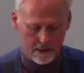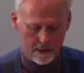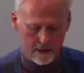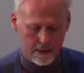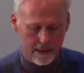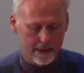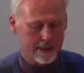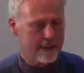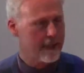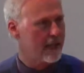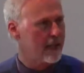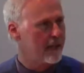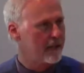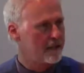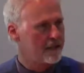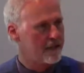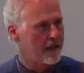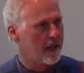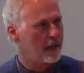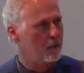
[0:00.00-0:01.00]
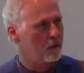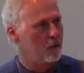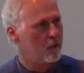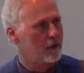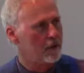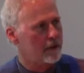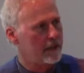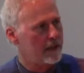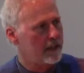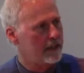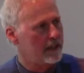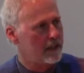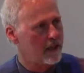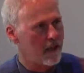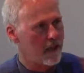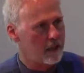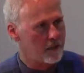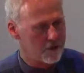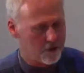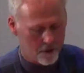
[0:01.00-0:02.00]
Yes, I worried
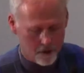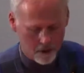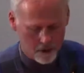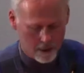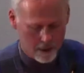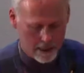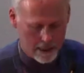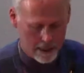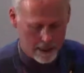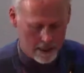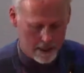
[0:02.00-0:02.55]
constantly.